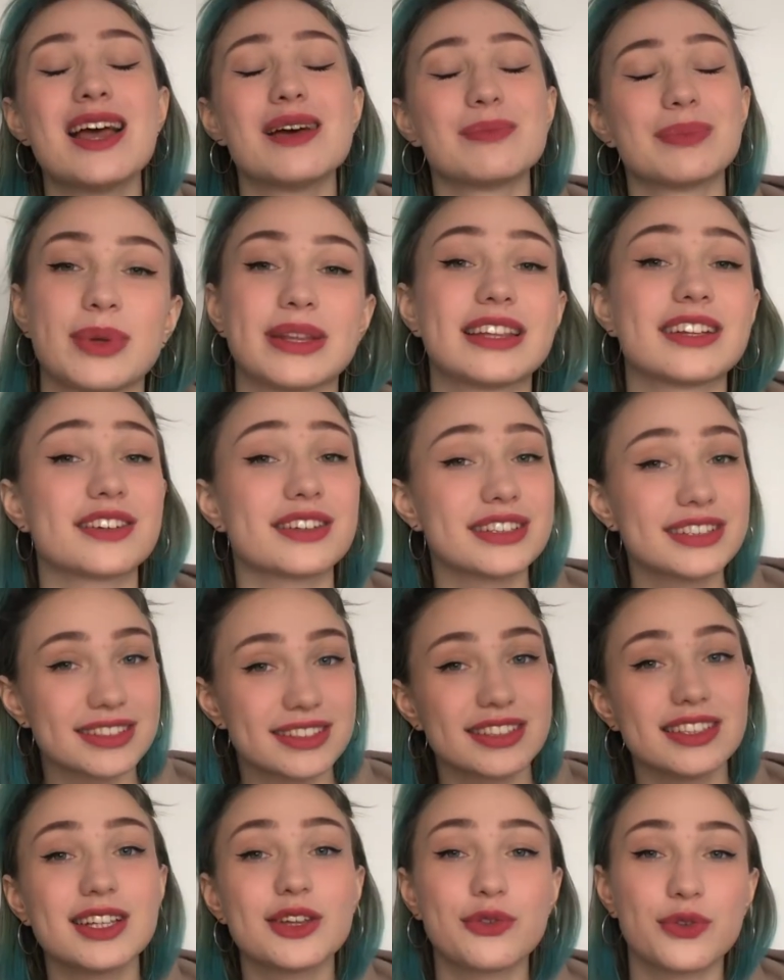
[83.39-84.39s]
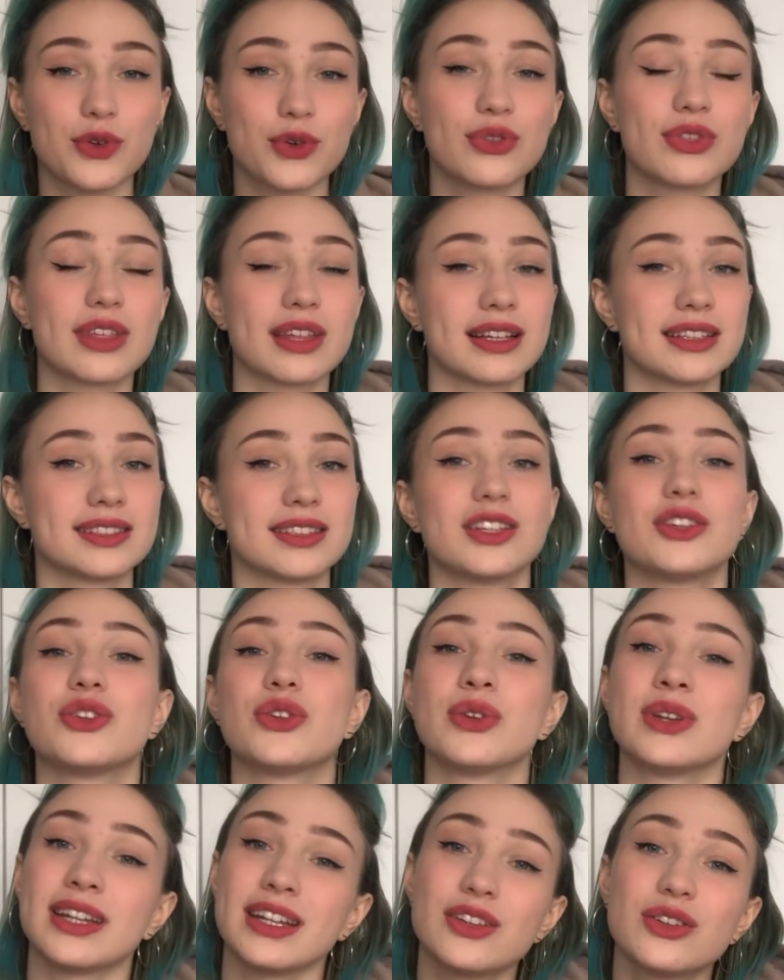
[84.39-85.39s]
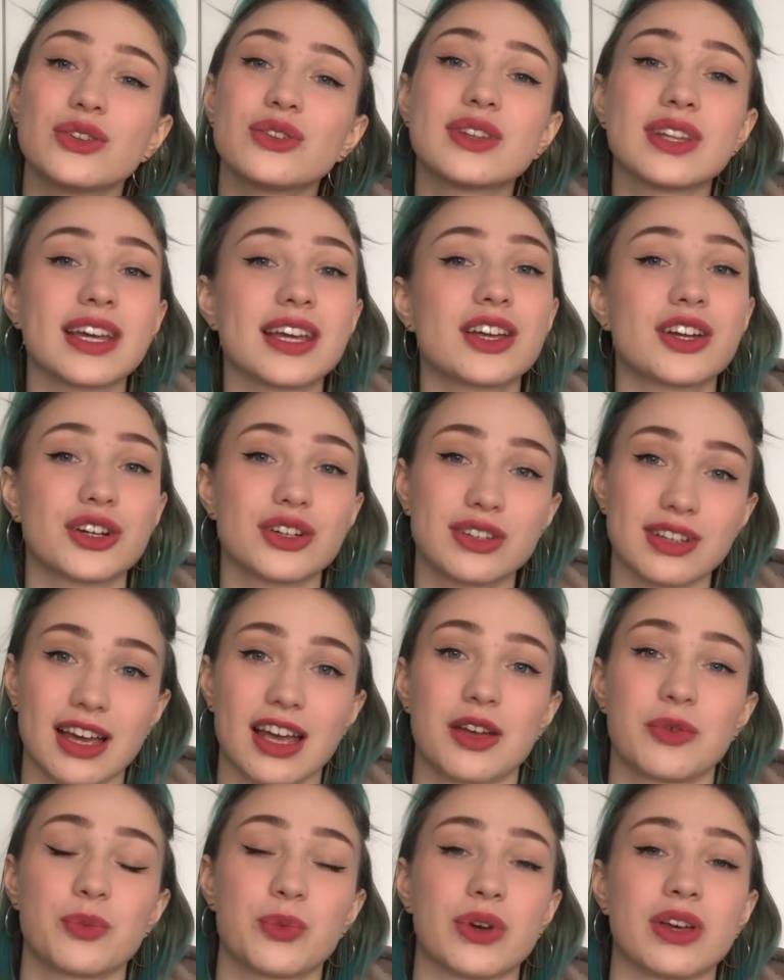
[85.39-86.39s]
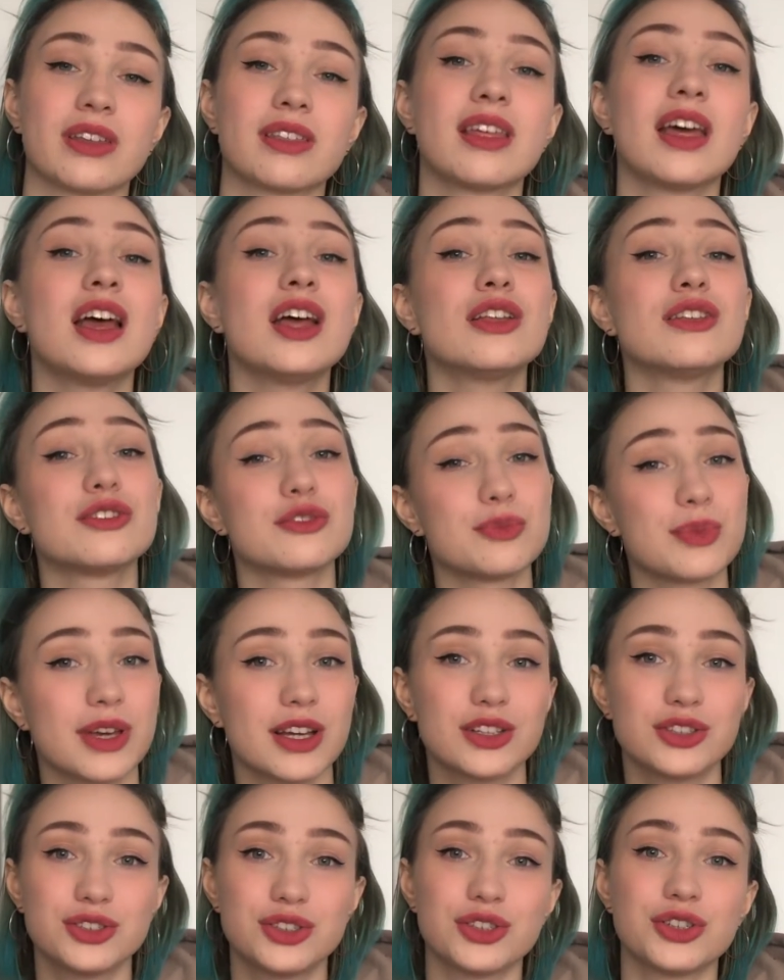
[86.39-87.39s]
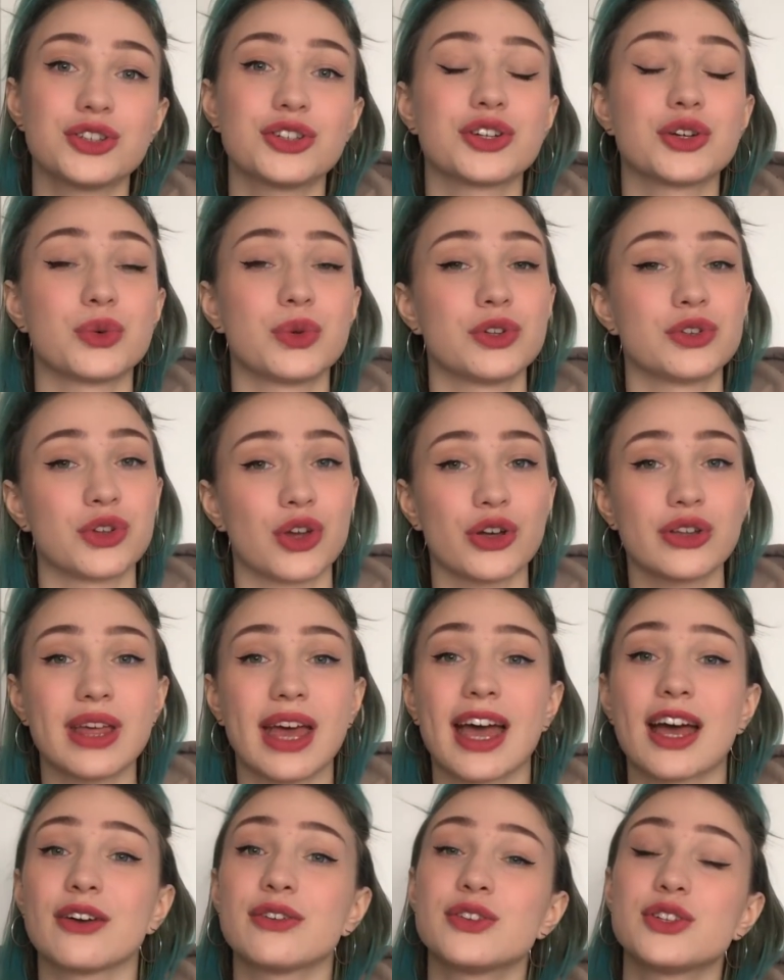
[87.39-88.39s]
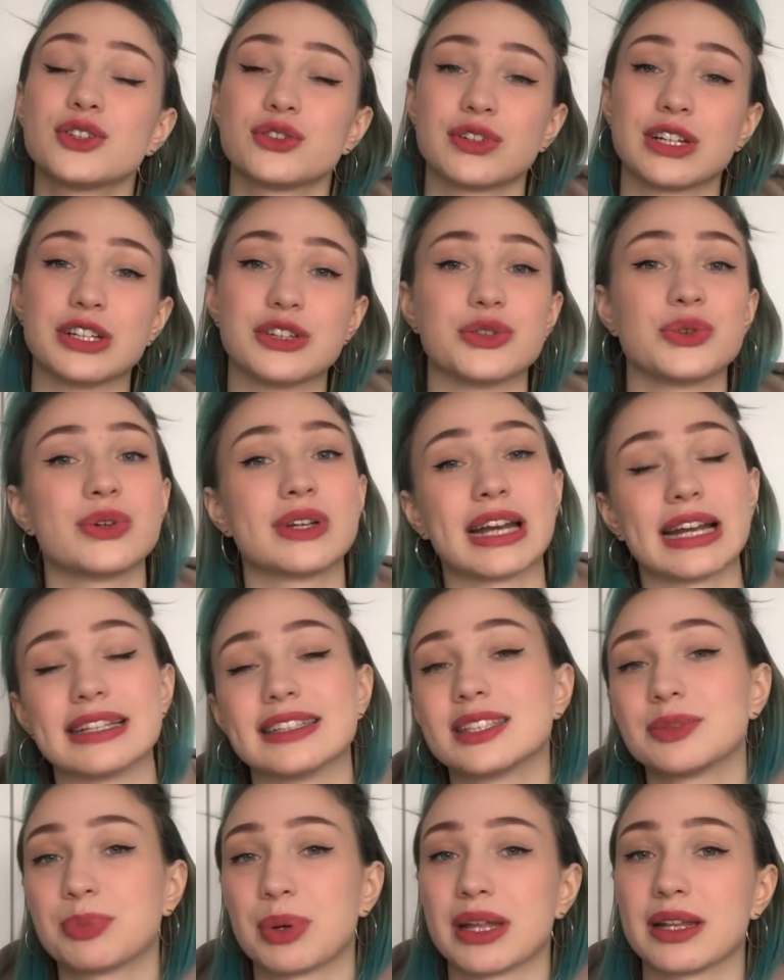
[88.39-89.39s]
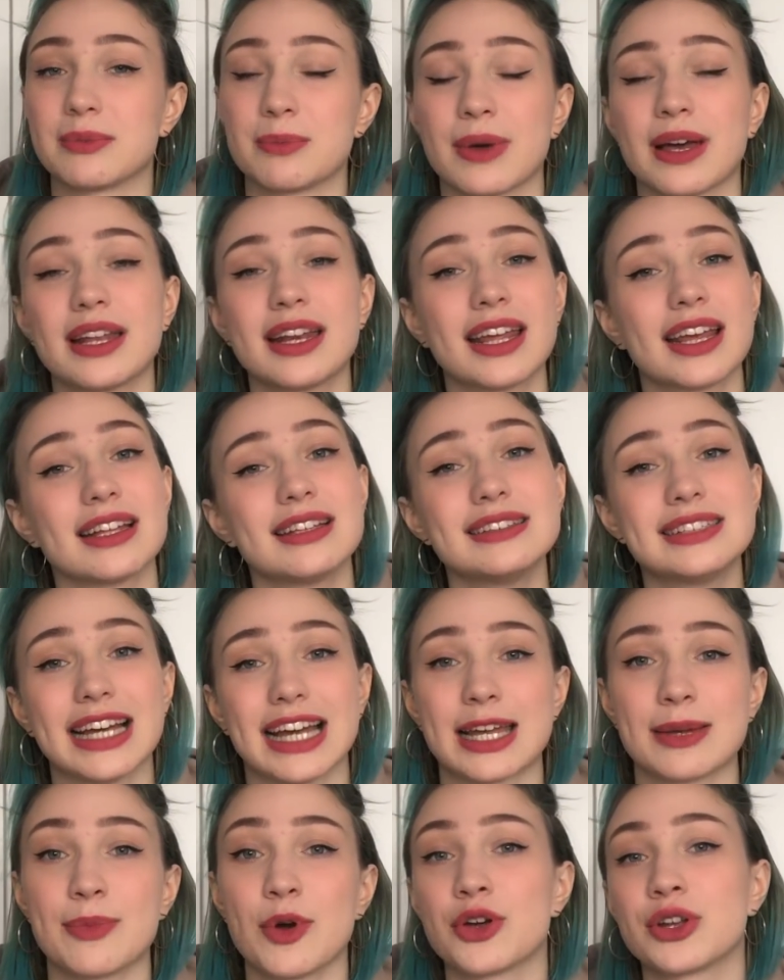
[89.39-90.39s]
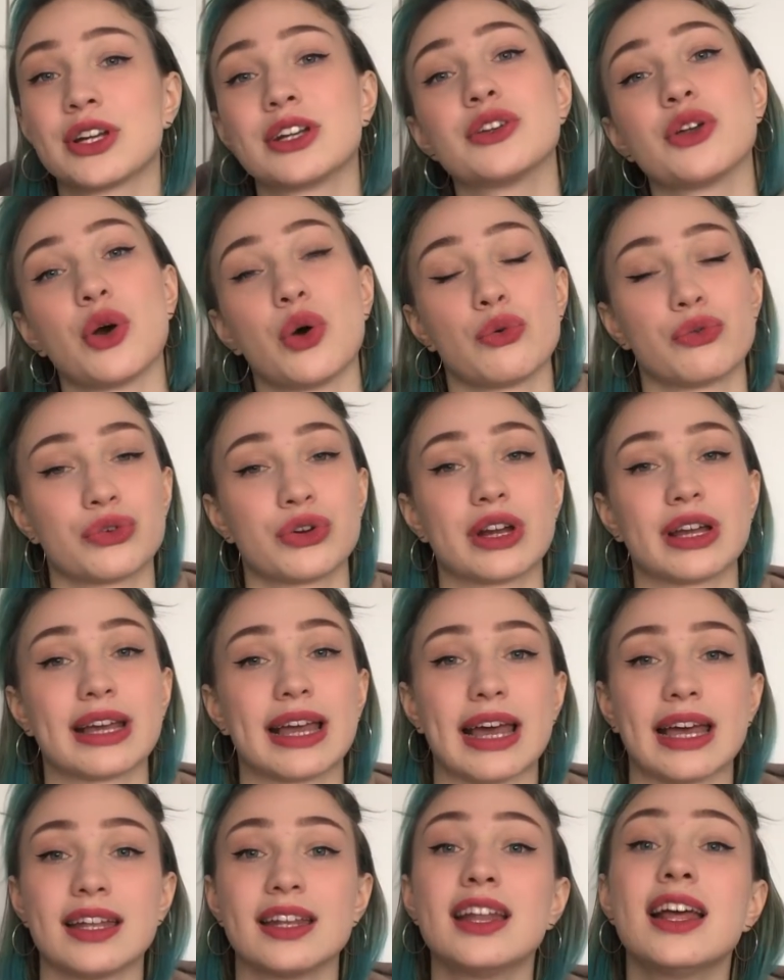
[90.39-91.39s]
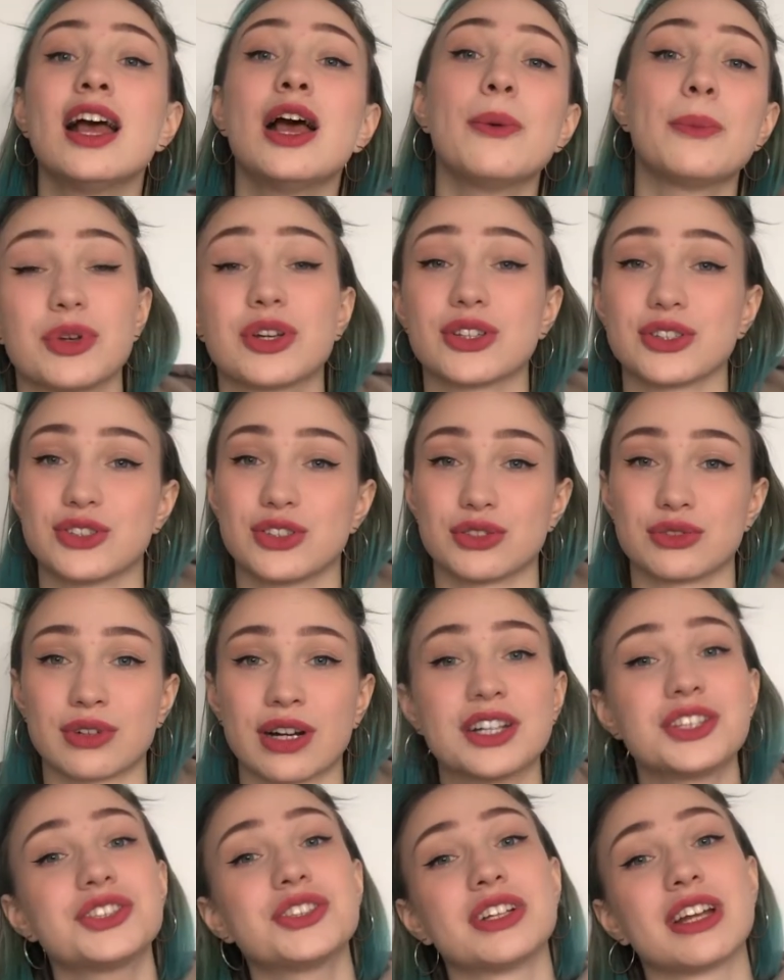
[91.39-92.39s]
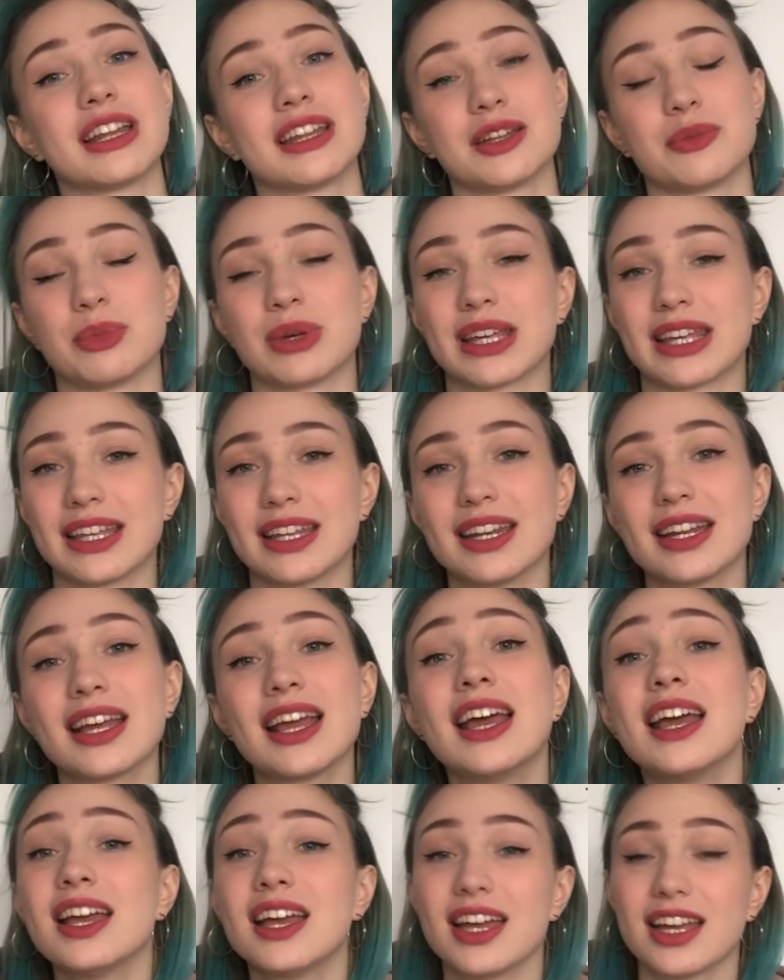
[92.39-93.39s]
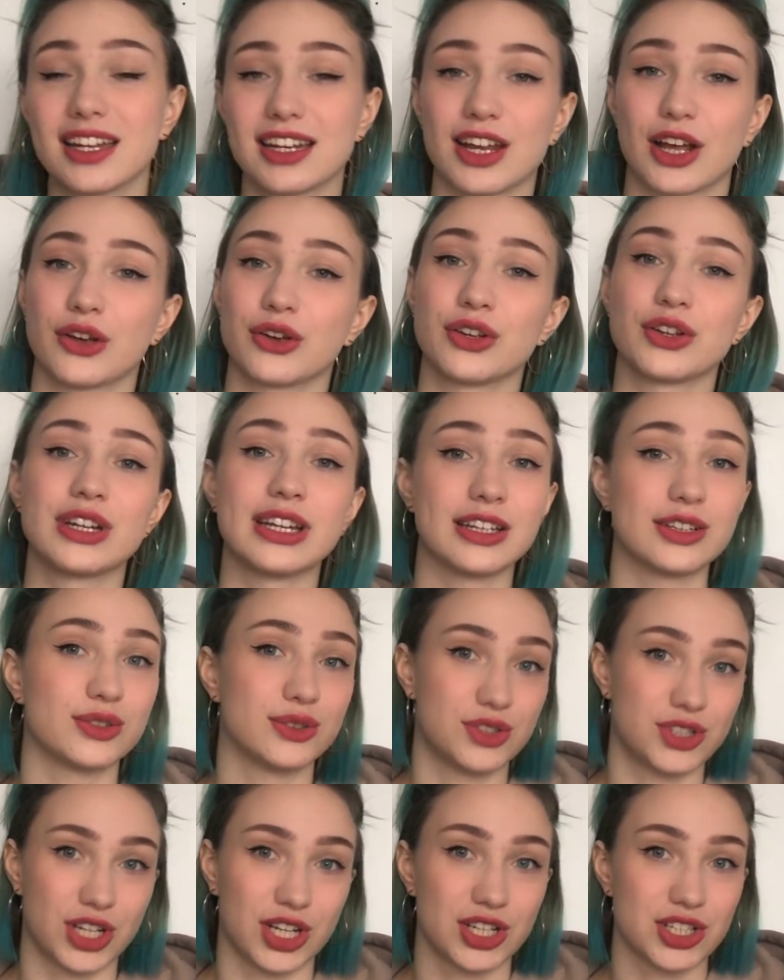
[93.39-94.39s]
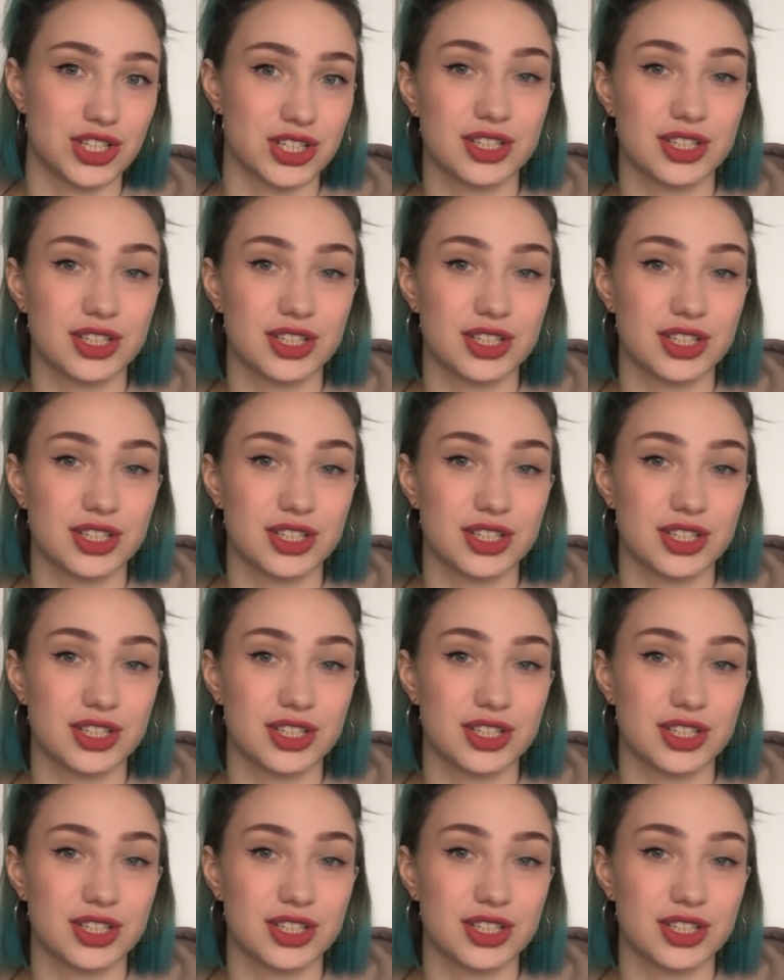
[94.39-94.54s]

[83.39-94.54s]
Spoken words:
But there are still a few things that you need to take your time with to make sure you will not have to redo it and spend money and time on it over again because you rushed it in the beginning and now you need to change